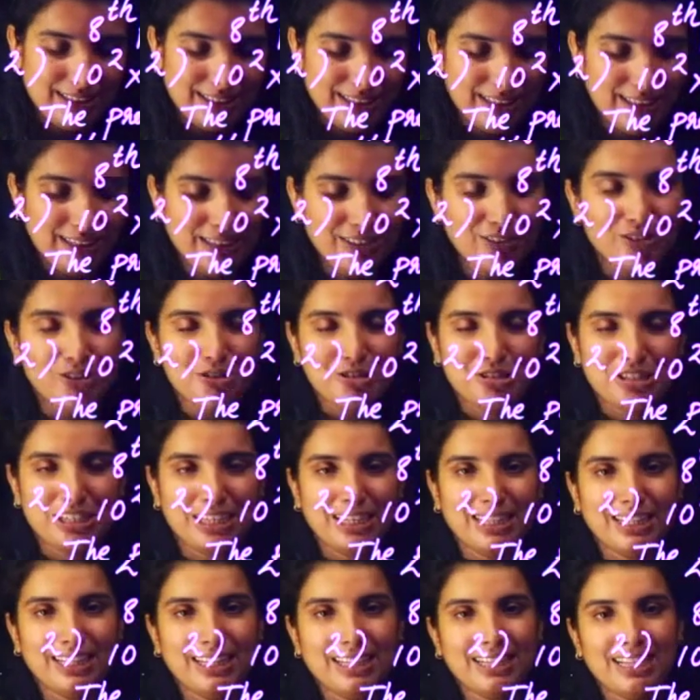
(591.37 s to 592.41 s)
third question
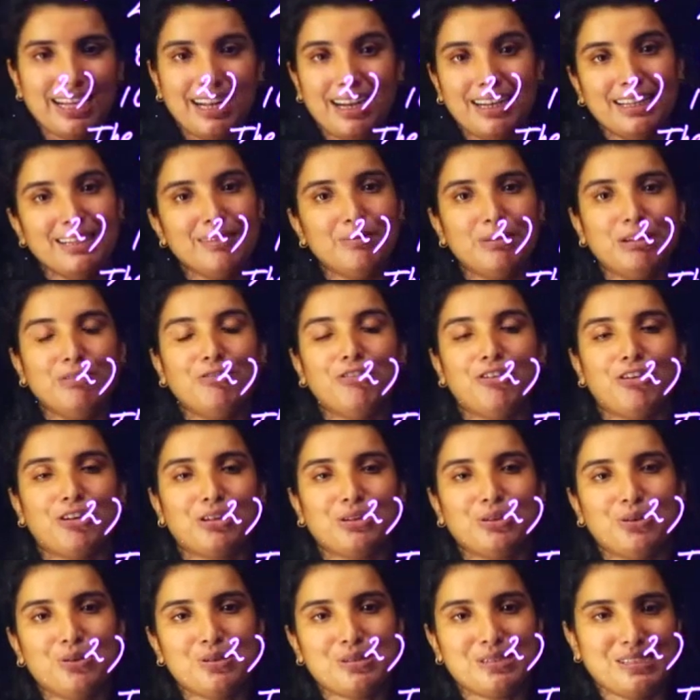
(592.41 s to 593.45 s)
and the fourth
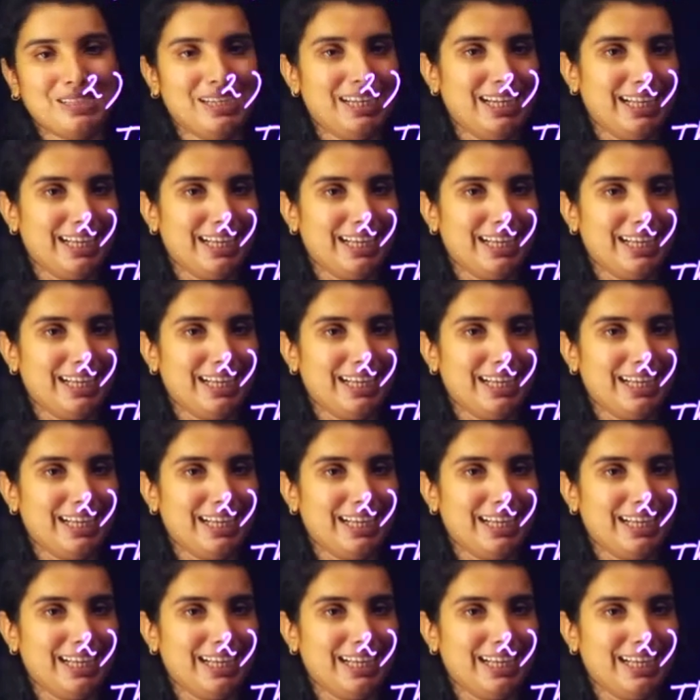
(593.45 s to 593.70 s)
question.